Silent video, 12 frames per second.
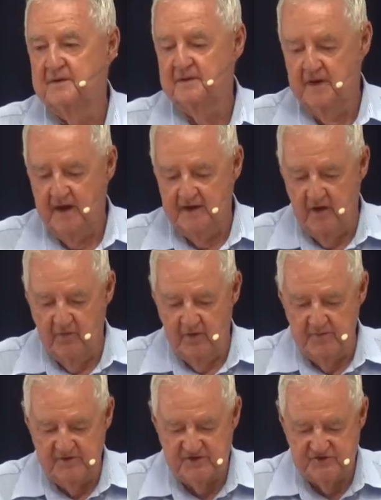I don't want to
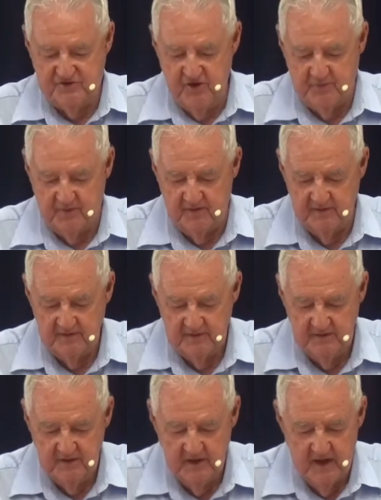be stupid.
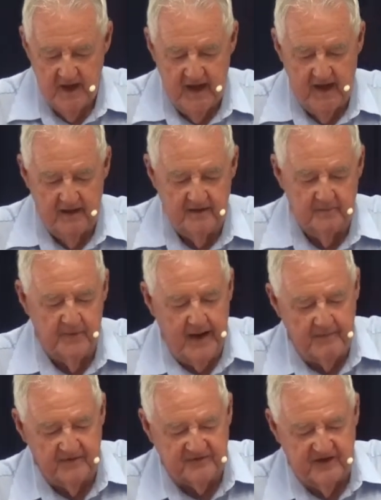Uh, the
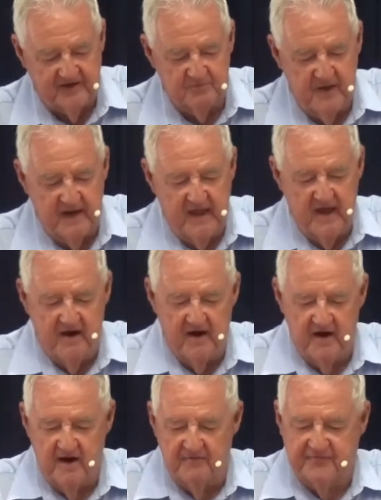Bible says many
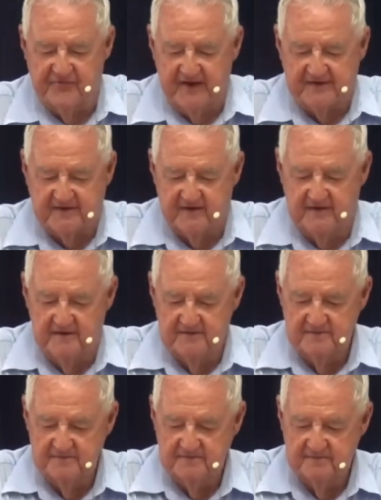are afflicted.
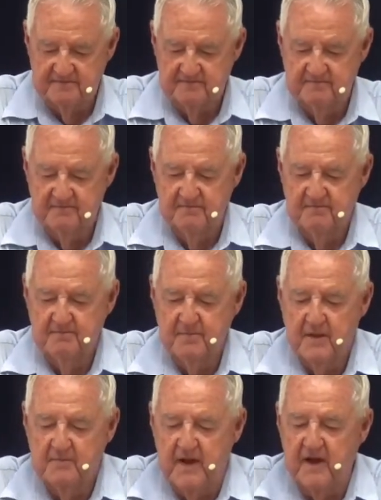
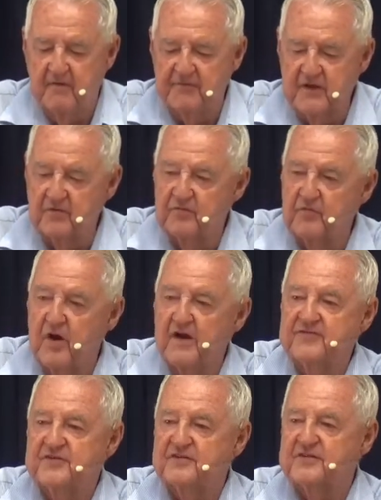Many of the
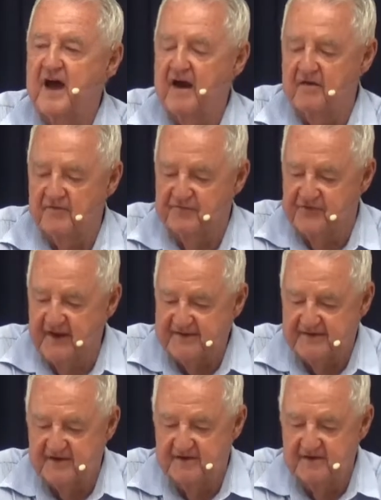righteous are
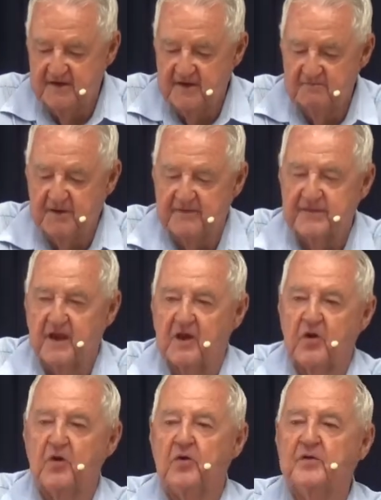afflicted, but the
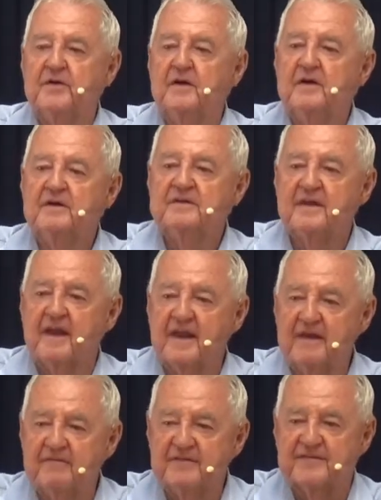Lord
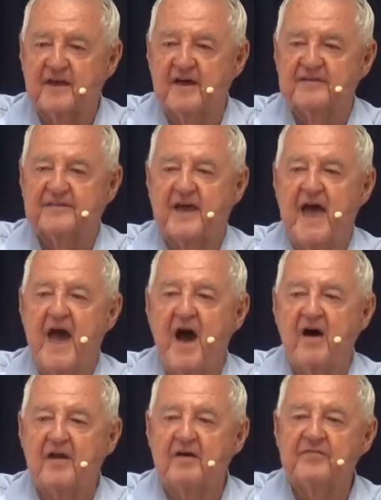delivers us
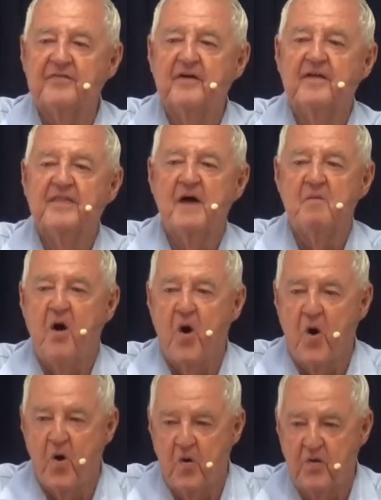out of them
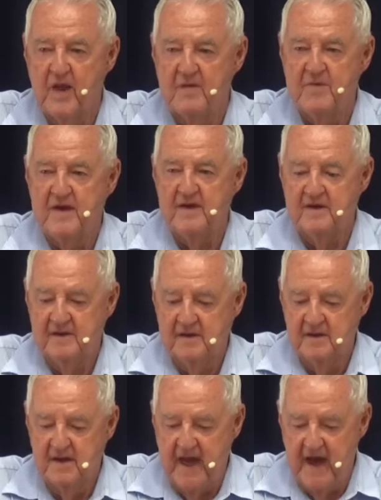all. Amen?
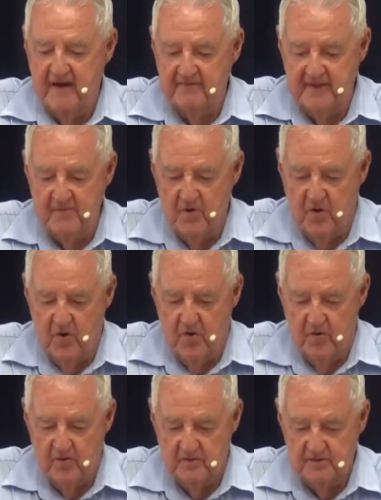Out of them
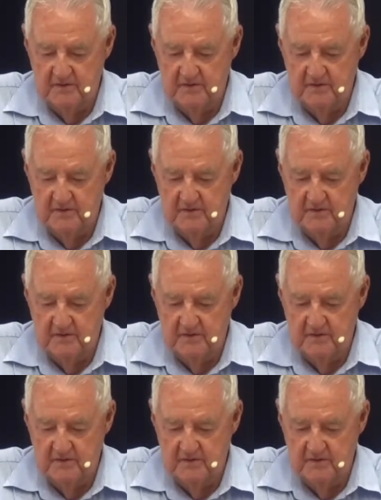all.